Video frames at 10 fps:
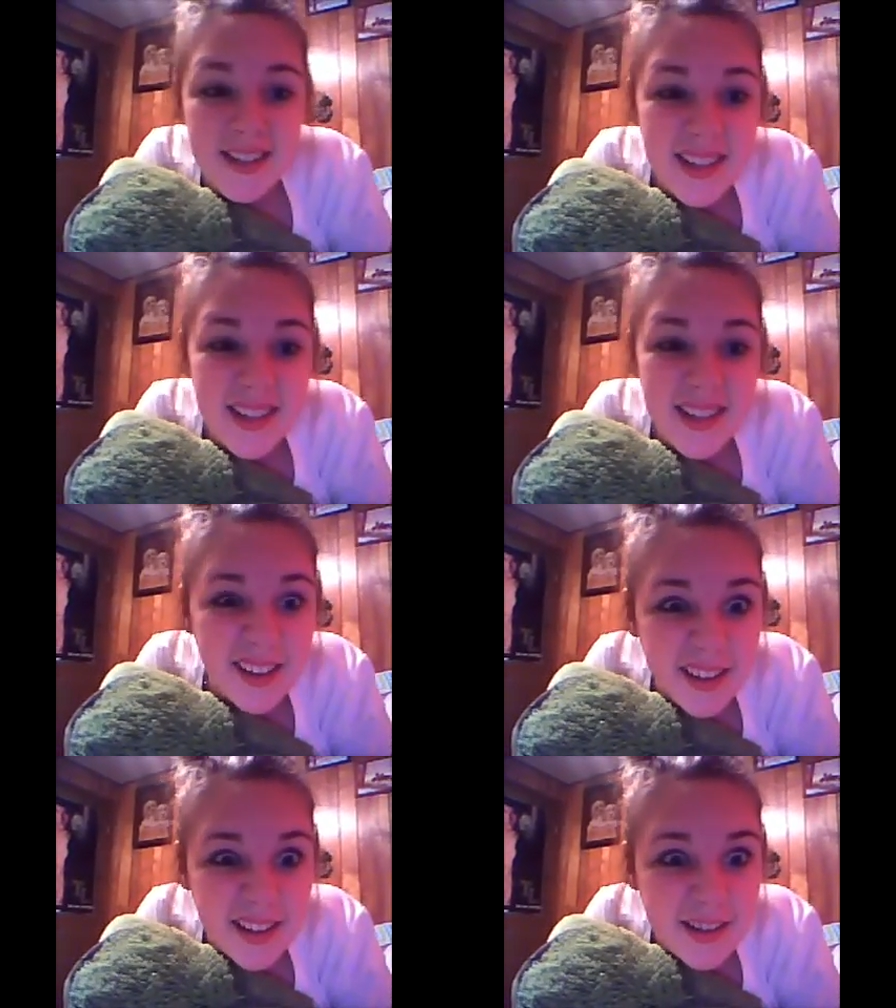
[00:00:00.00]

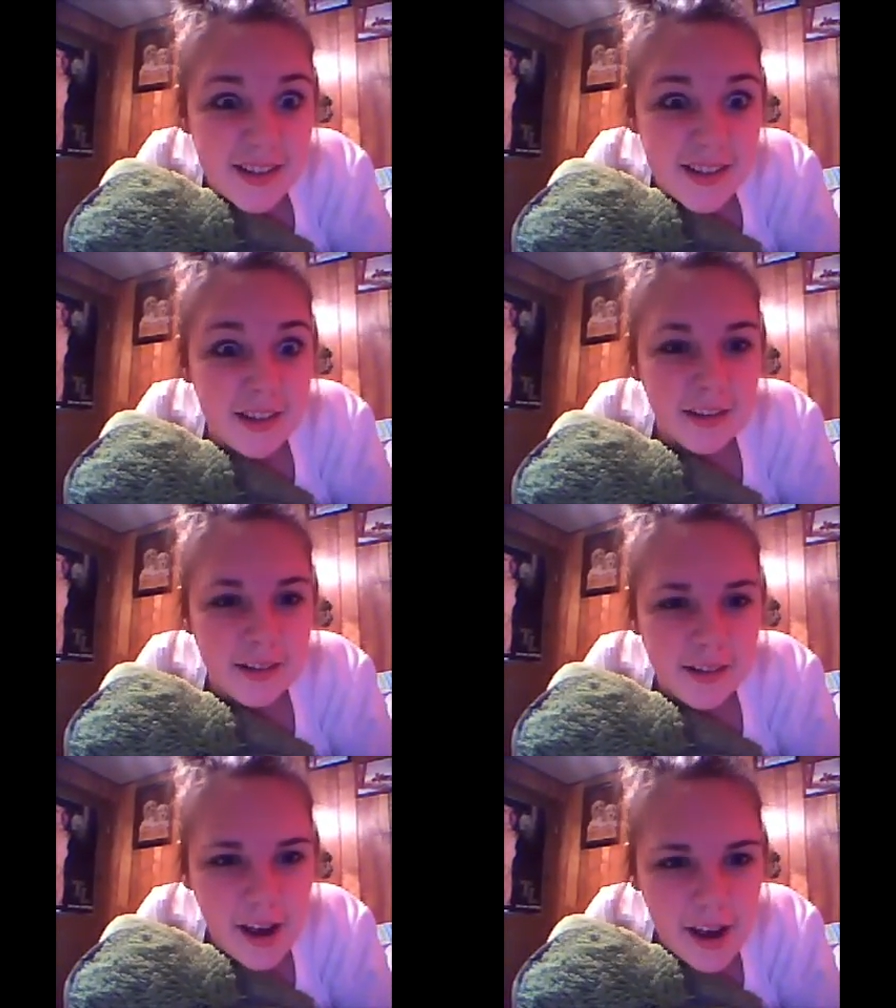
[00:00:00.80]
serious
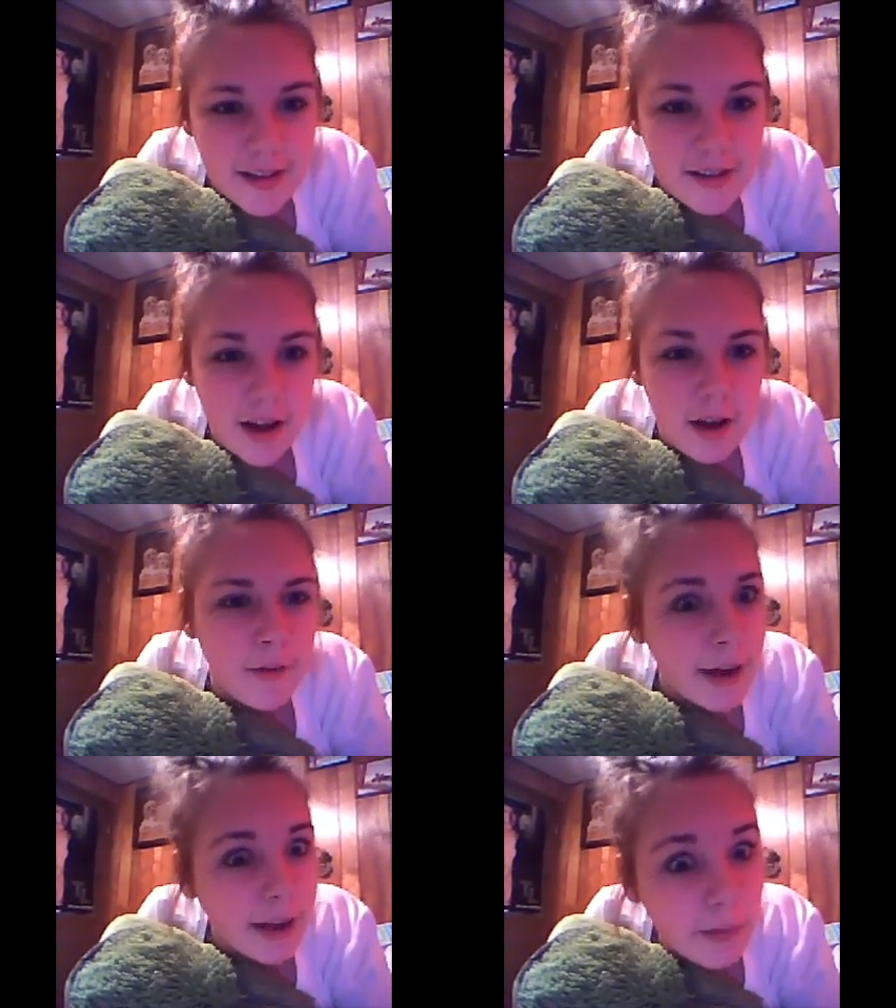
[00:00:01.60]
case of
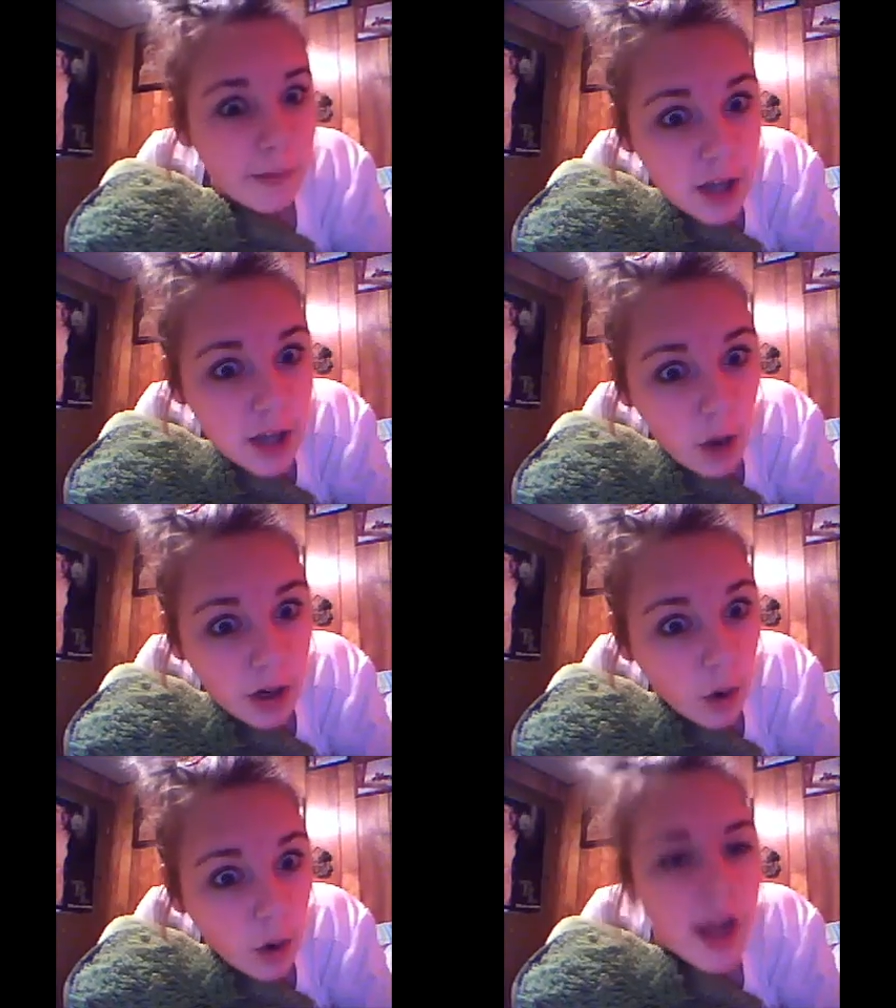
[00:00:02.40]
hiccups
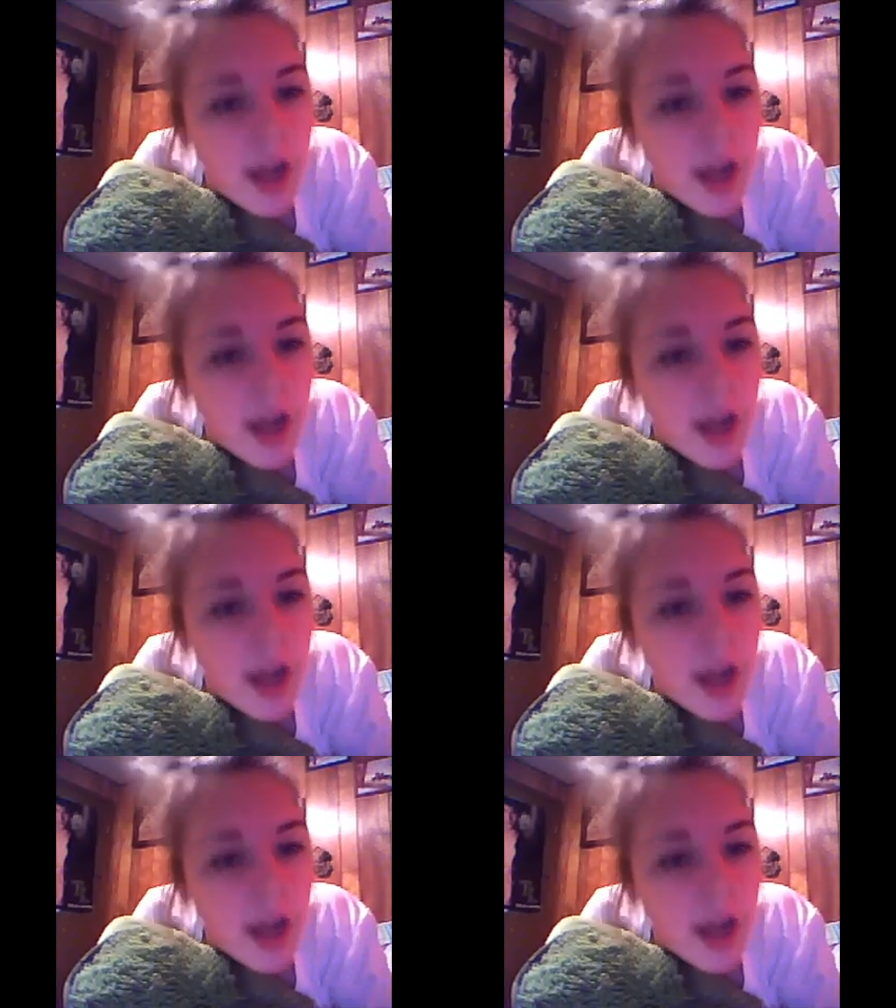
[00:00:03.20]
going on.